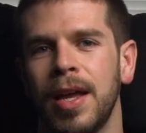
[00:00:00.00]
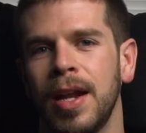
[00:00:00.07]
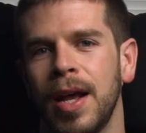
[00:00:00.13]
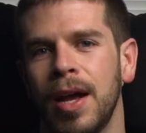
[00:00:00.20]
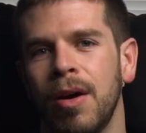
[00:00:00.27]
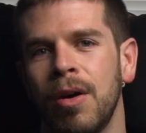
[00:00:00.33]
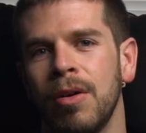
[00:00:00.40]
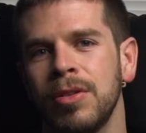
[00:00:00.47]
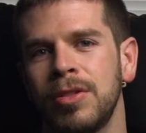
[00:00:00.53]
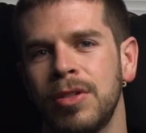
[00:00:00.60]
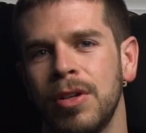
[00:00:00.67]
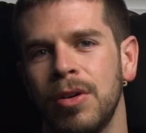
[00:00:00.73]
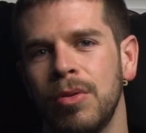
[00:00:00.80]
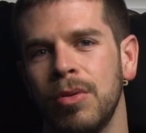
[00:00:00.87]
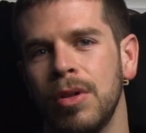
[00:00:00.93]
and I
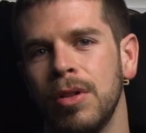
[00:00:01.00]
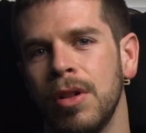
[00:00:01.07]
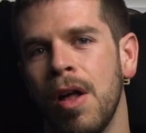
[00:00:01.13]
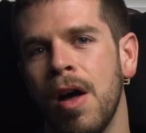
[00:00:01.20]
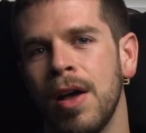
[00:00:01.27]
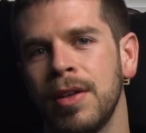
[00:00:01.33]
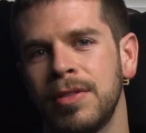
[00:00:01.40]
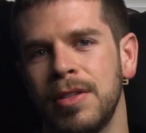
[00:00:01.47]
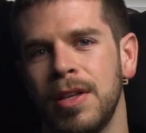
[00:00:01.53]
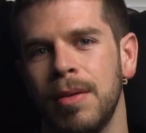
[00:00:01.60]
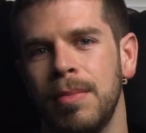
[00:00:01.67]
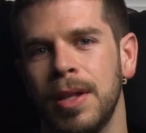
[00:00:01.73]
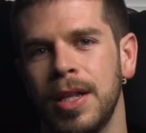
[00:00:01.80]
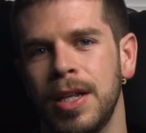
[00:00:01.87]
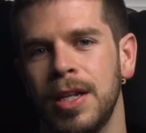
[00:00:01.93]
also lost the
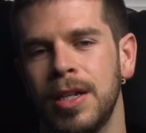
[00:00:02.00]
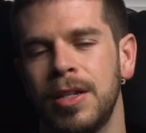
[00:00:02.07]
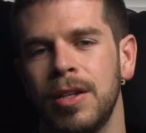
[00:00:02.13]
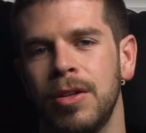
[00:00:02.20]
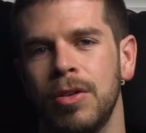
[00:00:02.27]
ability to